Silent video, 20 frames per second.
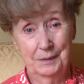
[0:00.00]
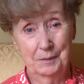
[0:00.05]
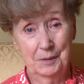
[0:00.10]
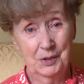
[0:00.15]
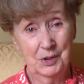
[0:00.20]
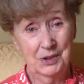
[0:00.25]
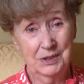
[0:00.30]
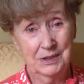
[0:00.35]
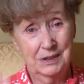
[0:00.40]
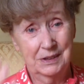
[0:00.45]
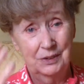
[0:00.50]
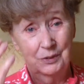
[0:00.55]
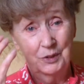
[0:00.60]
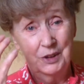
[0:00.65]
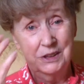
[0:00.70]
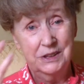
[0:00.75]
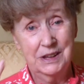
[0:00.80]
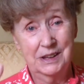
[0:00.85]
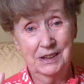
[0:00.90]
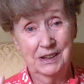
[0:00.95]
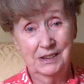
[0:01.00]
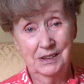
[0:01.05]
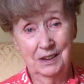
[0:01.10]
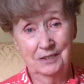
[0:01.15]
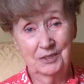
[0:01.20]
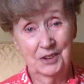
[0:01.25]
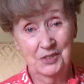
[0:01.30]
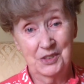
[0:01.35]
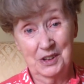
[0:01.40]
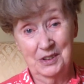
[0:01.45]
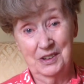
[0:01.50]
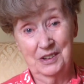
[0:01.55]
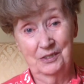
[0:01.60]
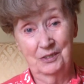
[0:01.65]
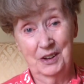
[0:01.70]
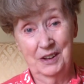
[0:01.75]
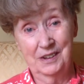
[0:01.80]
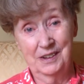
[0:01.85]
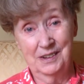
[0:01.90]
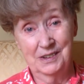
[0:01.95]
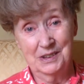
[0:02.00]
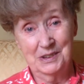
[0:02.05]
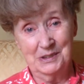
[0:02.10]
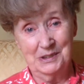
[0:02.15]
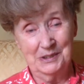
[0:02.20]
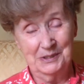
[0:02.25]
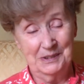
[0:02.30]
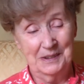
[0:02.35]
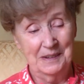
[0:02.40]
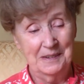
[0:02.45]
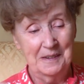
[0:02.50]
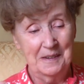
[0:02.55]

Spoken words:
because he retained everything he read too.